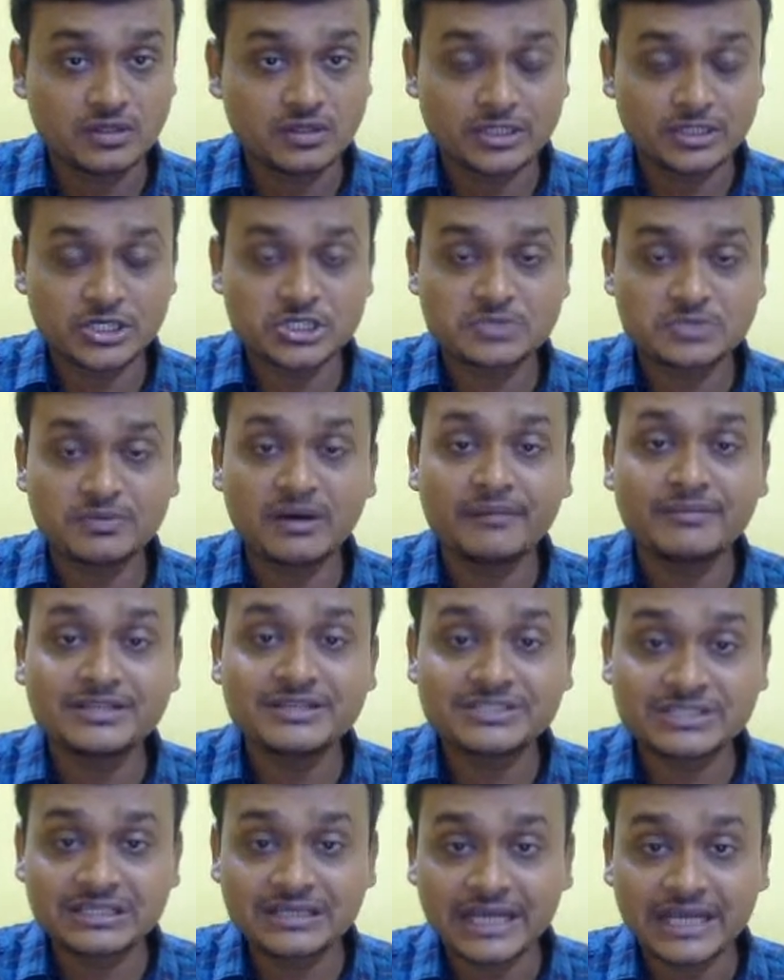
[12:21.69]
That was
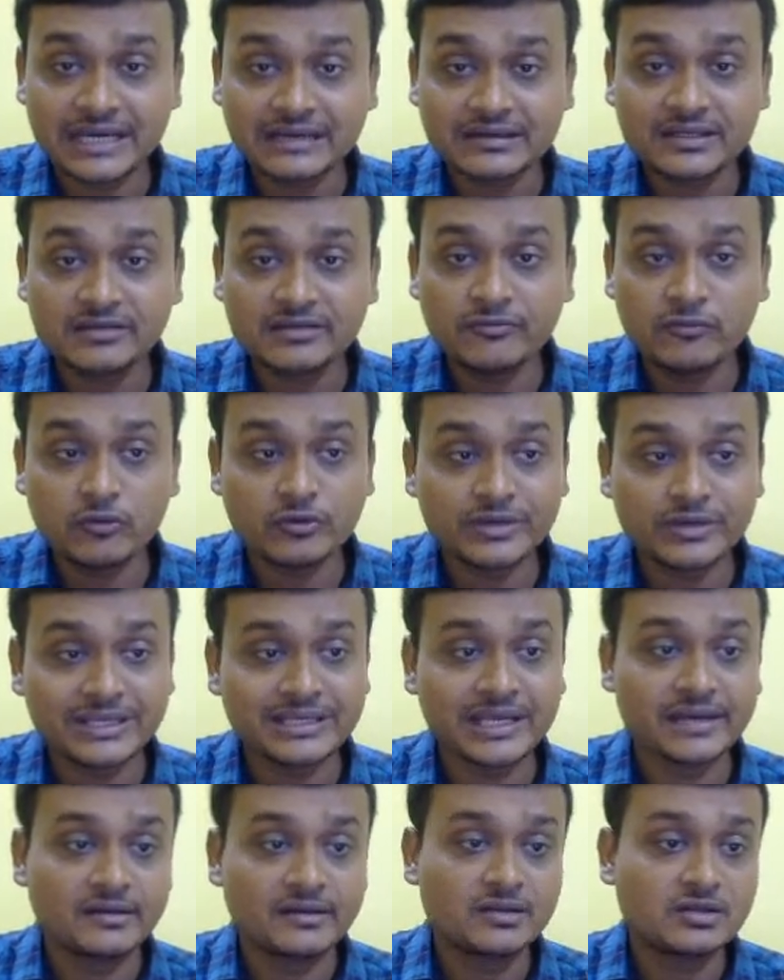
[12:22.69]
published in
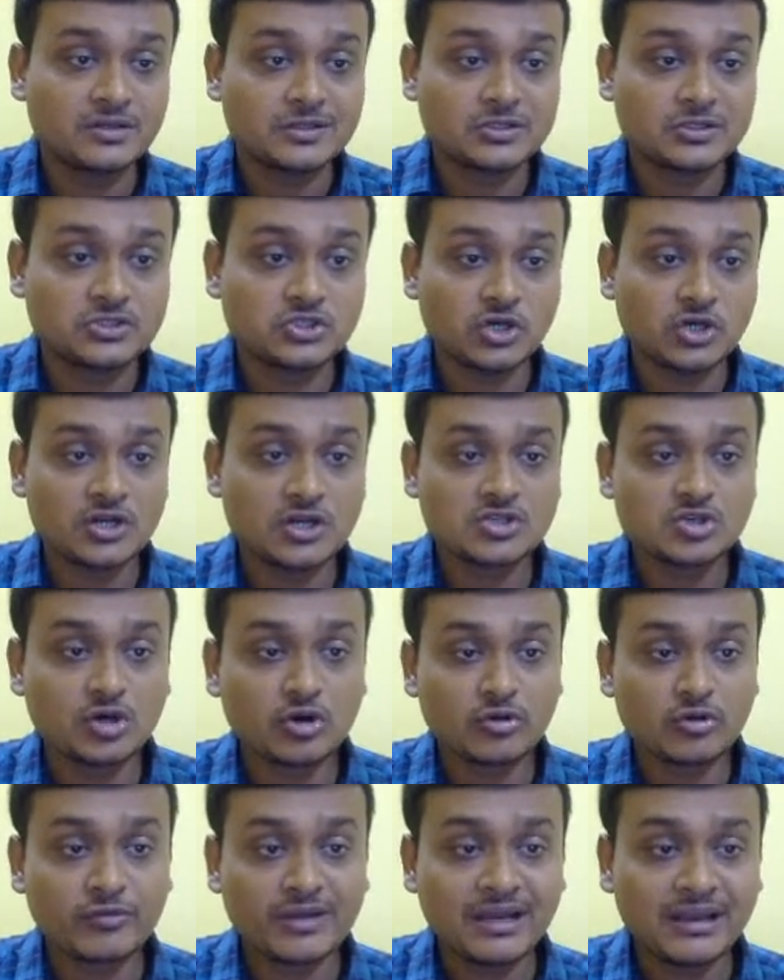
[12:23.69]
1949. George
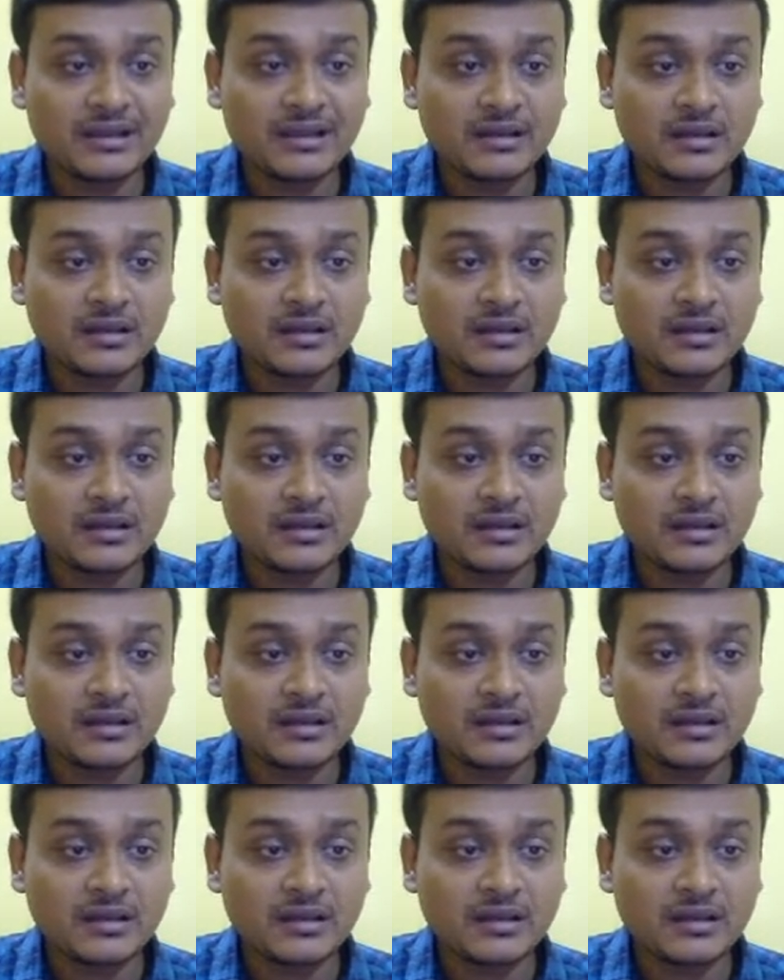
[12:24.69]
Orwell,